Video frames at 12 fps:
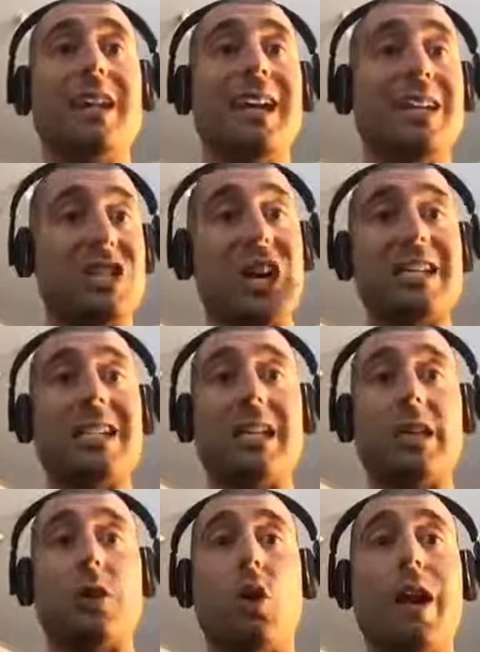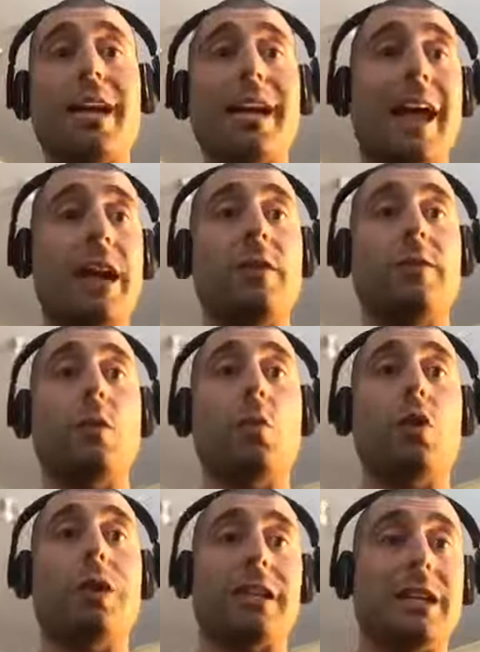just hit like, and if you
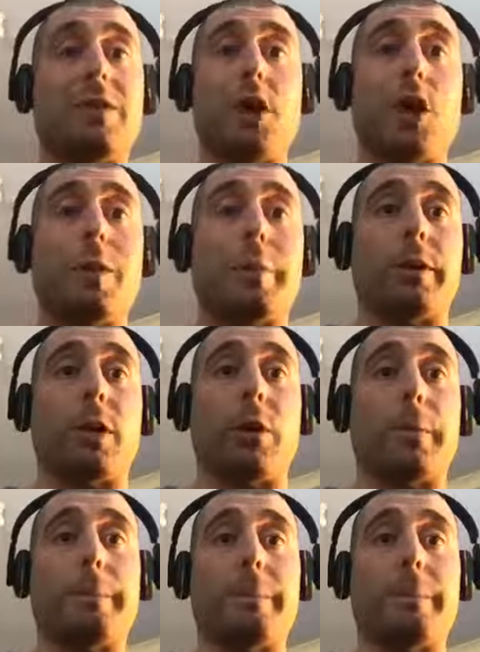want, leave a comment below.